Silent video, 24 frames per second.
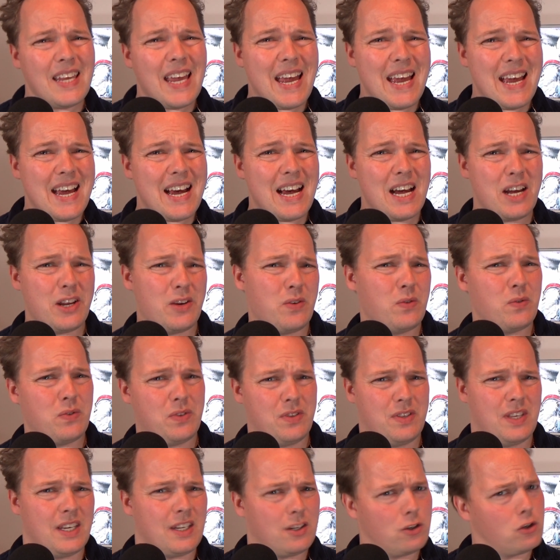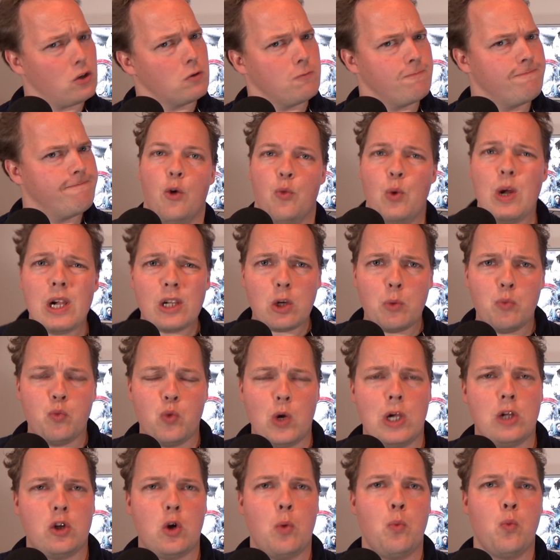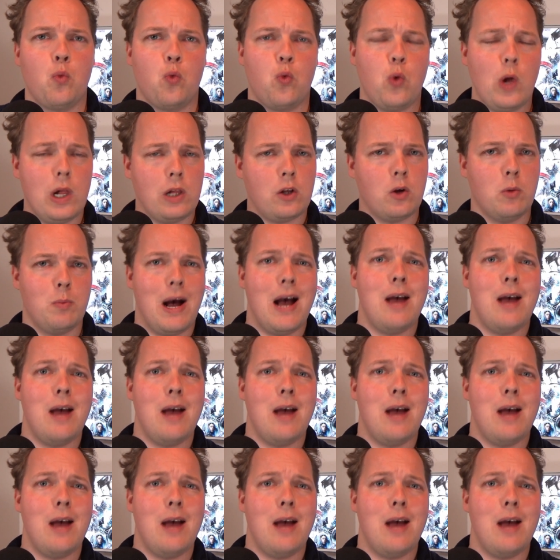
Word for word: Yeah, I don't think so. Welcome.